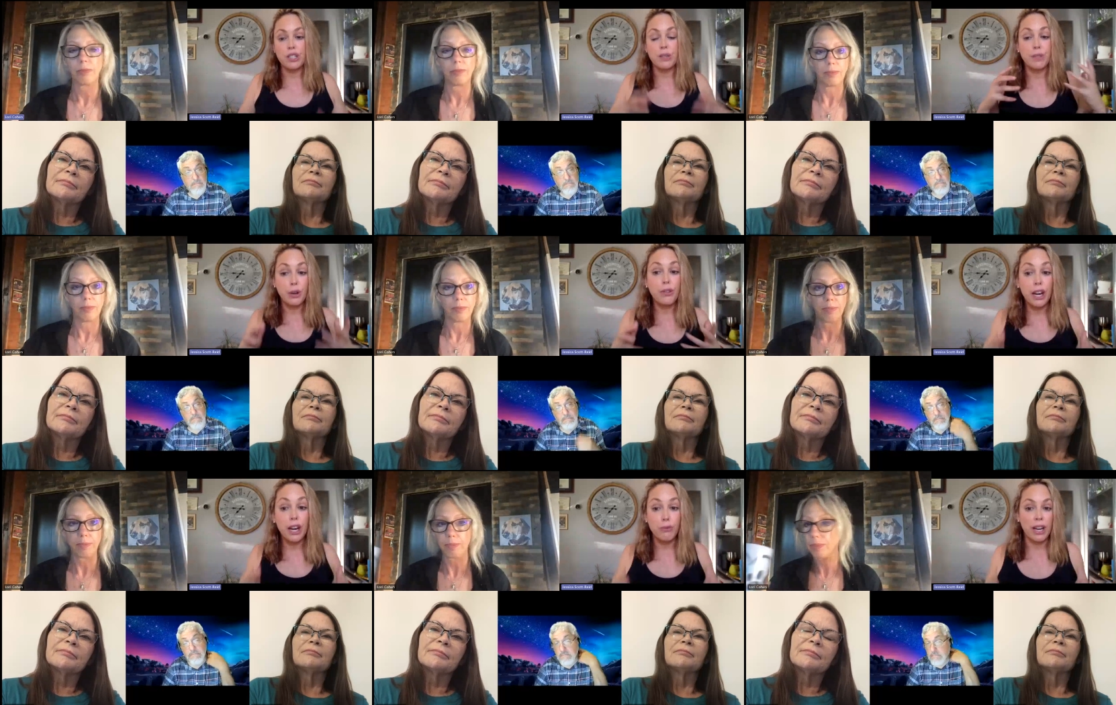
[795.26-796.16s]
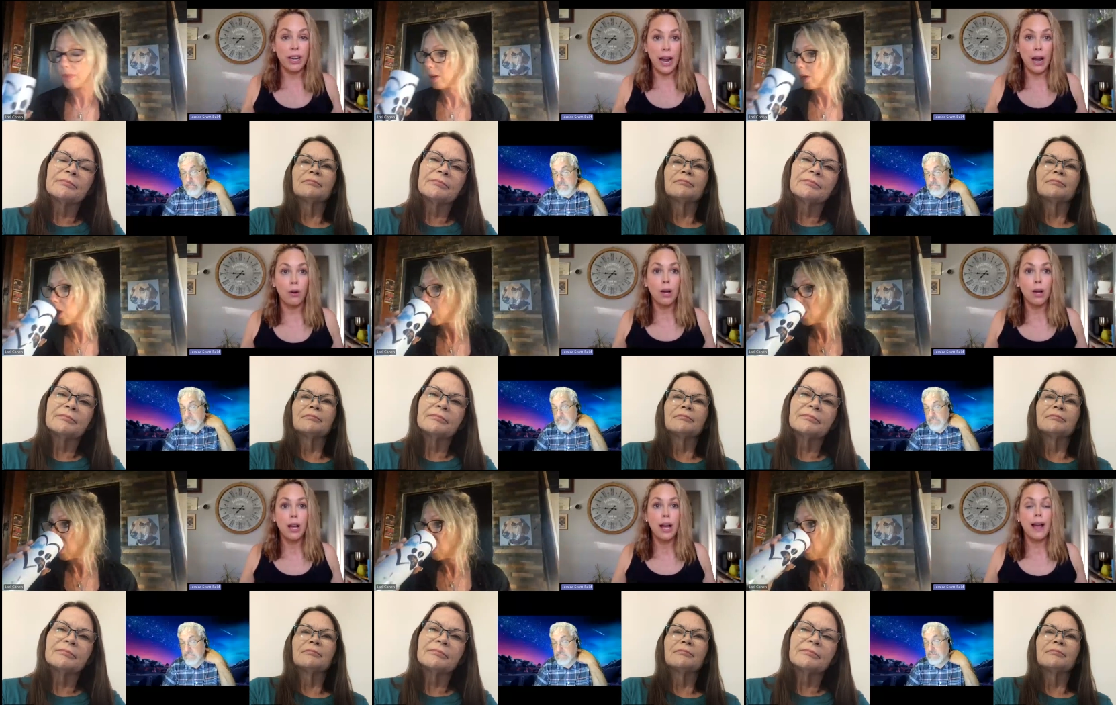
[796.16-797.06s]
Speaker 1: the food systems, they're there right
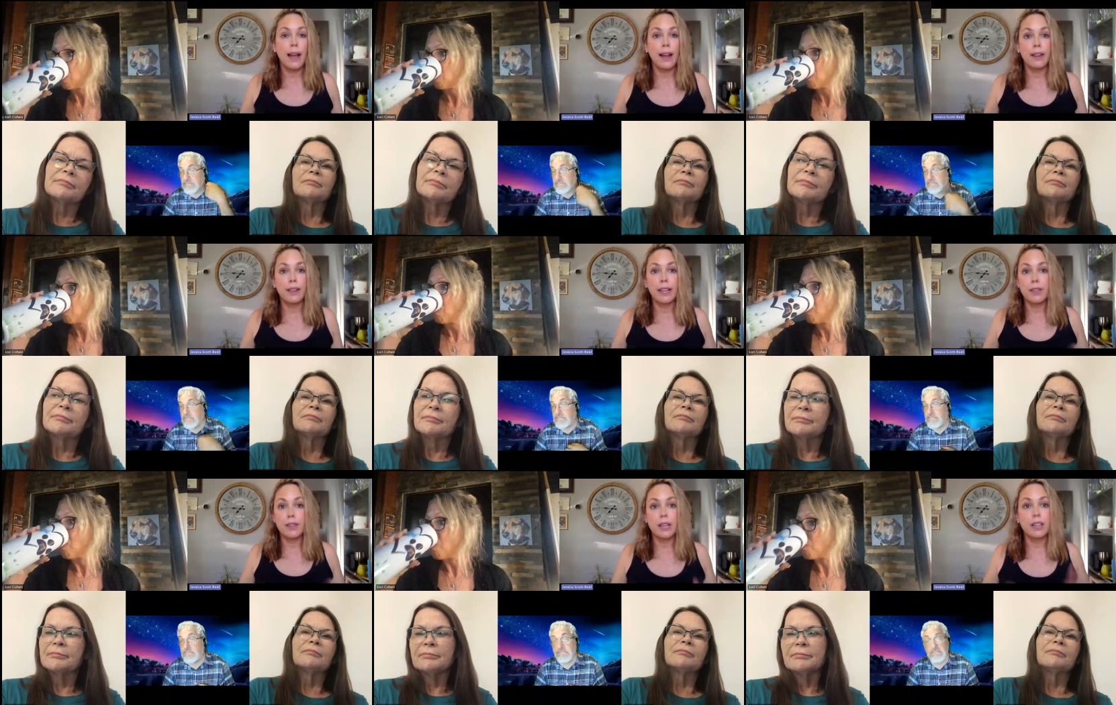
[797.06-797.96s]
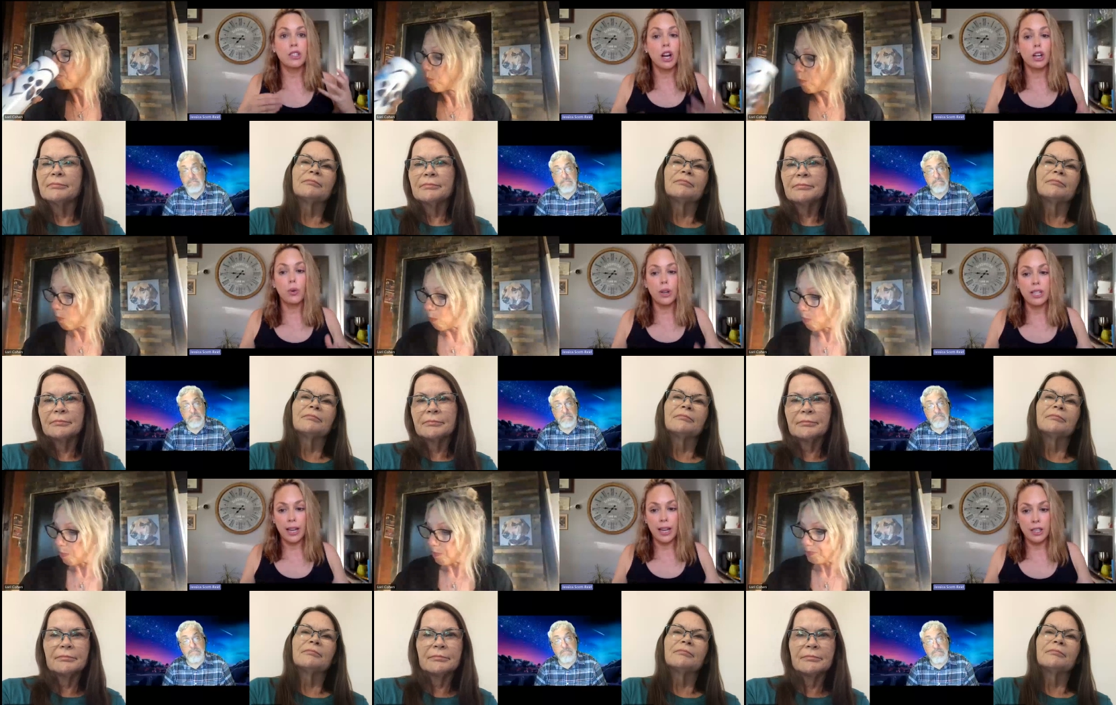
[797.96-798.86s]
now and like you said, it's
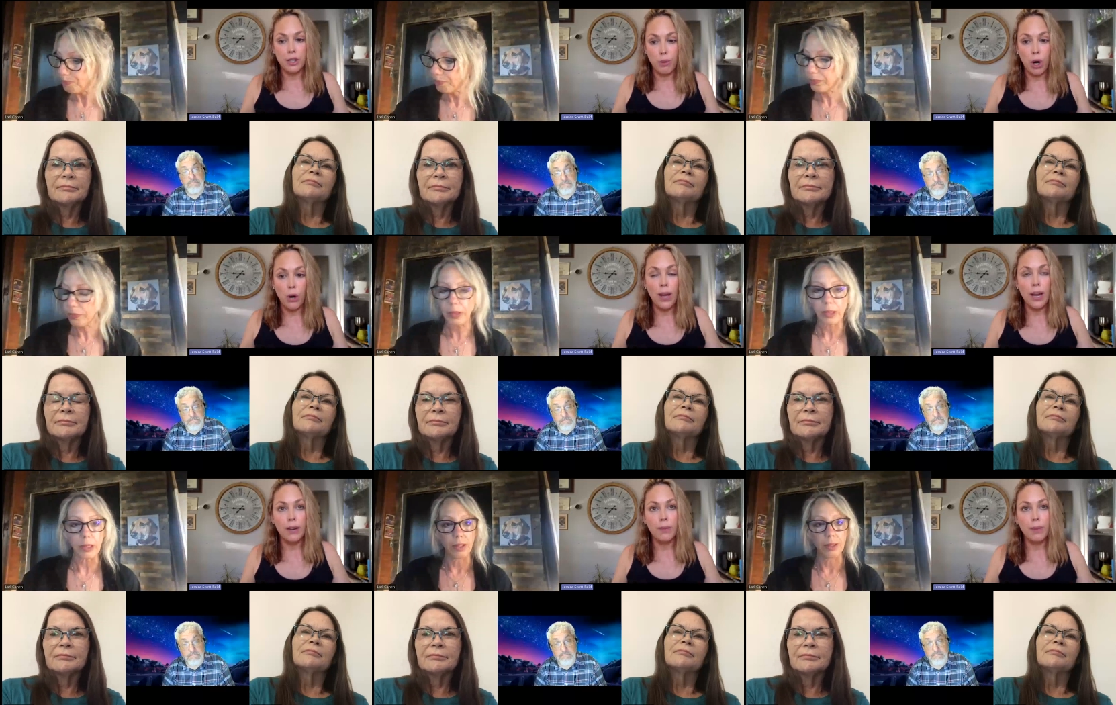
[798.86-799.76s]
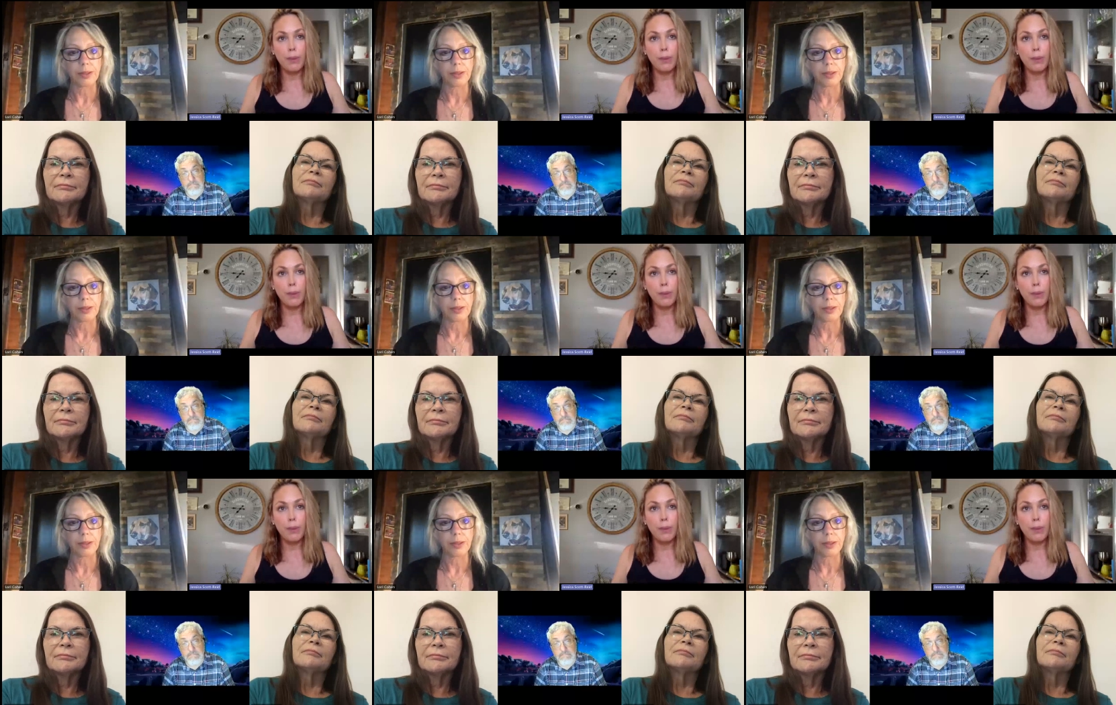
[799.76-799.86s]
not going to end tomorrow.